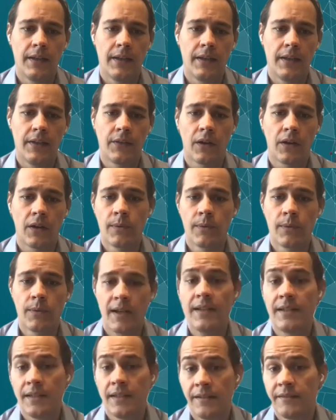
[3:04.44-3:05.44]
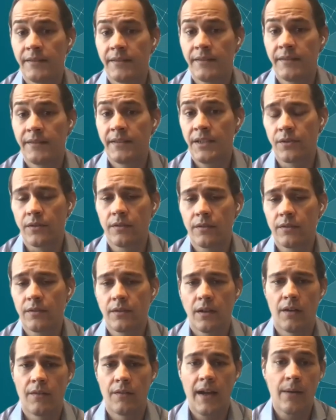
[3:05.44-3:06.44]
is already
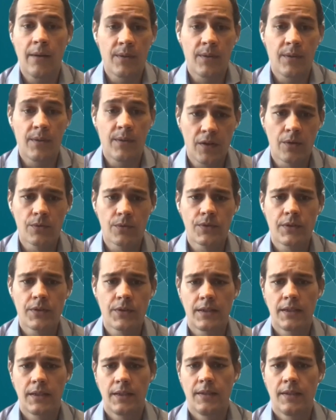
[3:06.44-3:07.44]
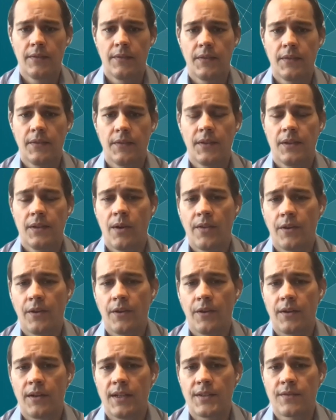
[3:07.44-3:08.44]
digital of how it flows,
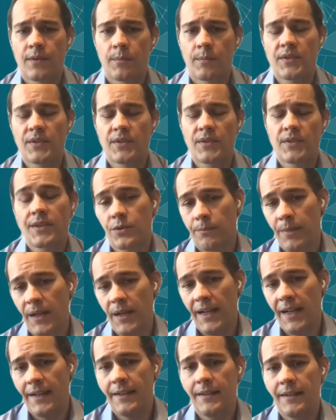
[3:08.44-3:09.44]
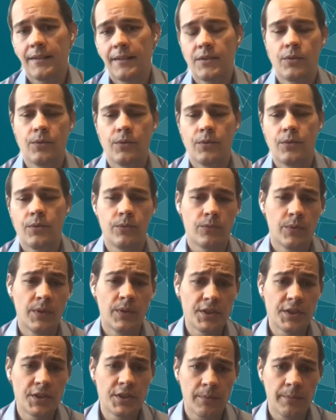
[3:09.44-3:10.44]
whether it's from a central bank
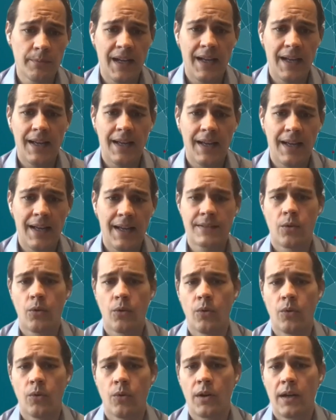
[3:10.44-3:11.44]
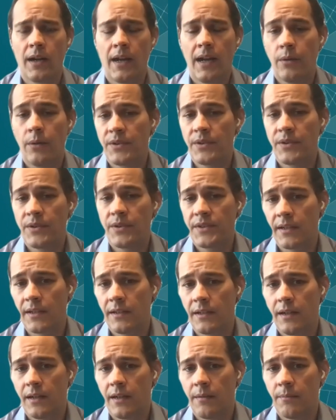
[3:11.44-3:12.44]
to regional banks or how we
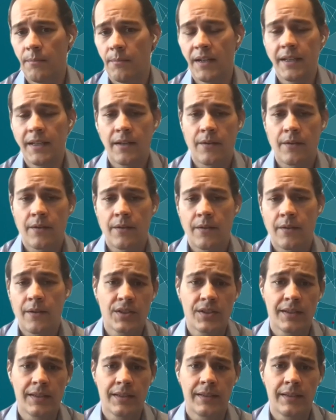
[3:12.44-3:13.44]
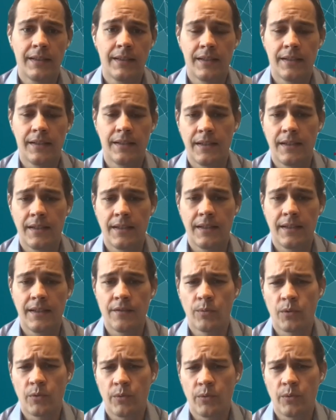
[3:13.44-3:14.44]
send money internationally in
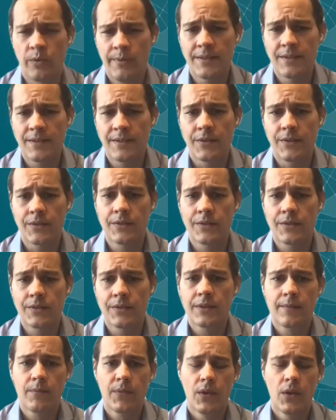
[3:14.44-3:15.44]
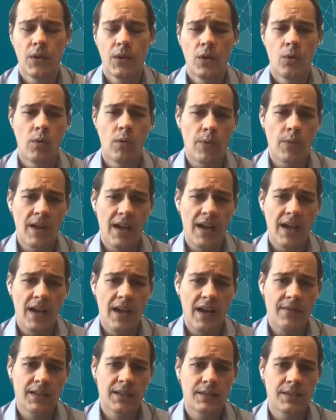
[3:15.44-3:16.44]
the form of remittances. What we
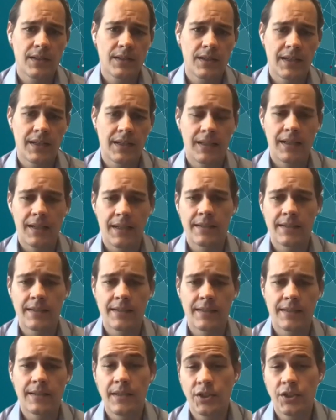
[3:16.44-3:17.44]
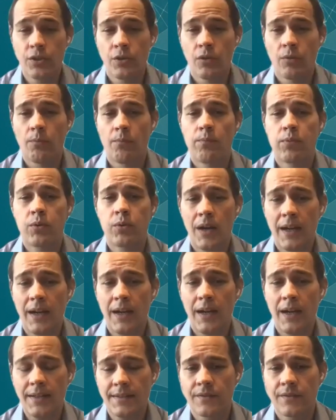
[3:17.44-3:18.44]
have in place today is a digital
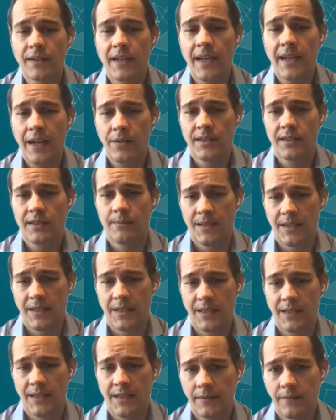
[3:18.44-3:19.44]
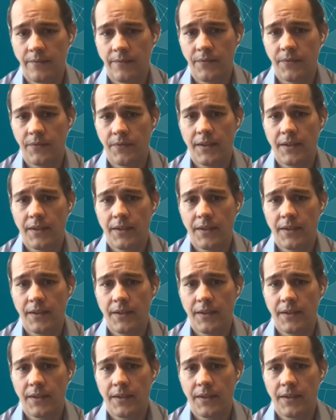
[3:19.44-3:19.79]
process of counting money.